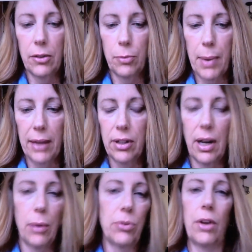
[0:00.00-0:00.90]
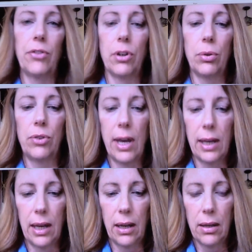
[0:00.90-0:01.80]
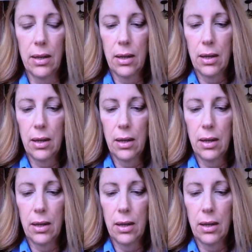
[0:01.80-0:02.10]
expected. I was also taking